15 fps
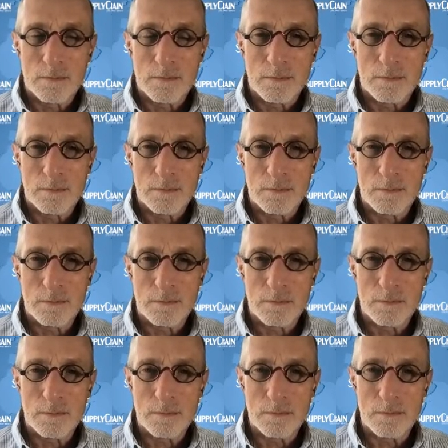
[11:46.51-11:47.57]

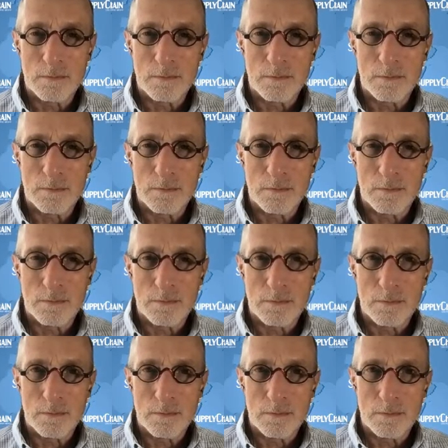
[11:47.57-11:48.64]

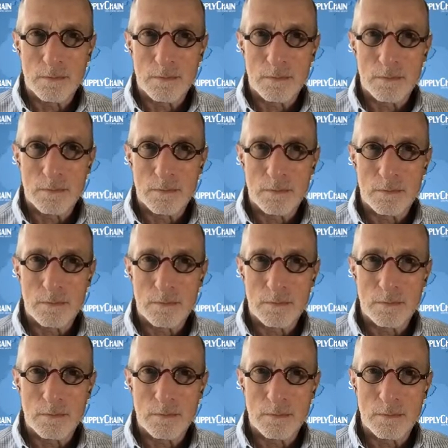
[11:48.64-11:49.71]

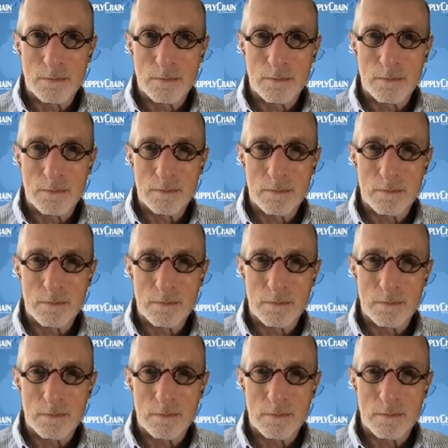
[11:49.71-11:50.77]

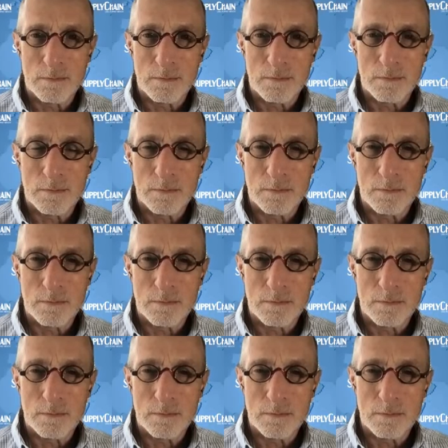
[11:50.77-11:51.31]
(not speaking)